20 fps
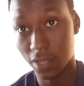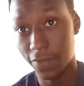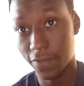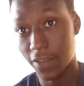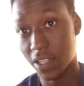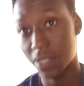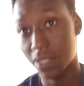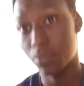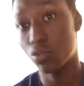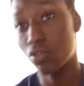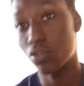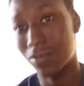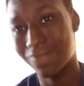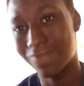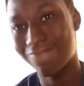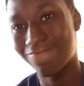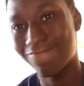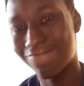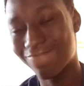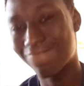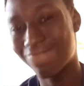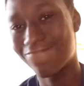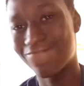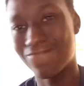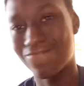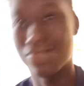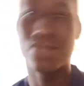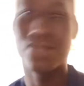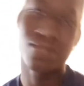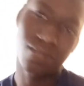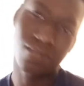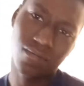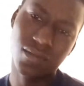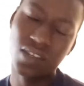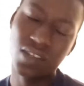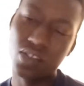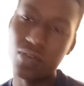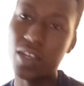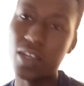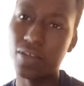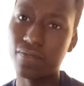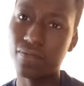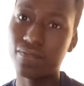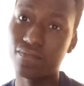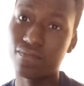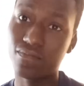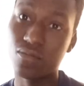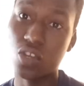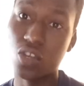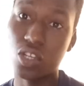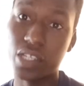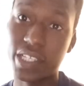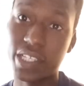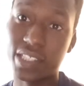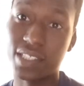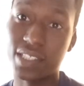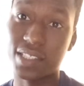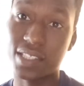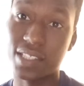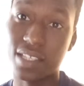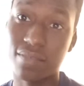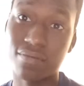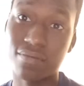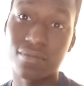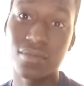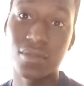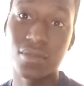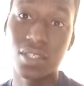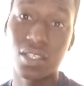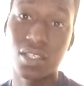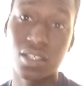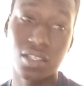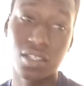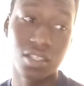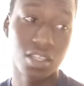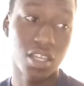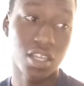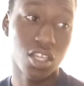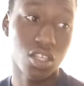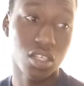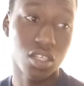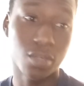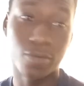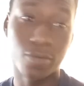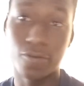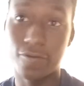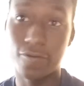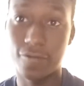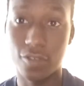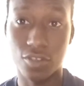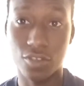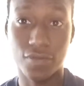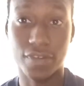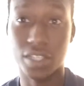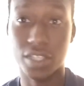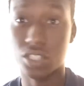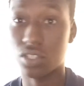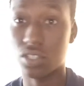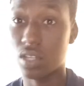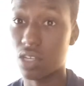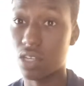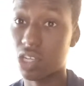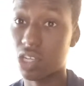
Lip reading: Facebook, well, more or less the same. It could be professional,